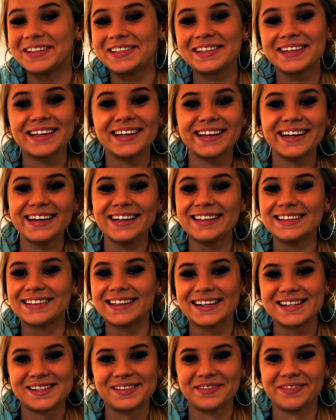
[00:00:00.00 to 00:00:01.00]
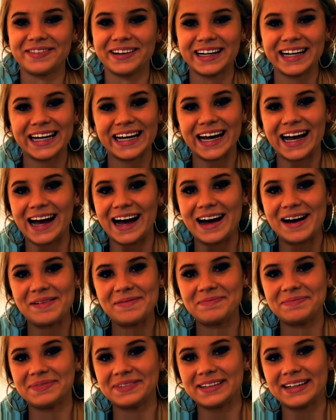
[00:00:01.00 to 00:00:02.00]
Musically is such a funny
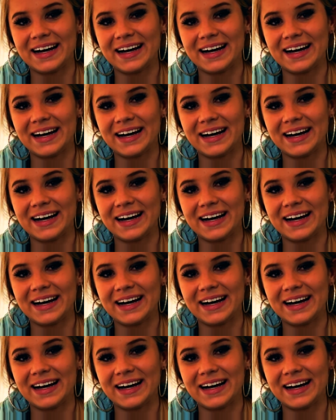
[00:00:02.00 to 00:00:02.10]
app.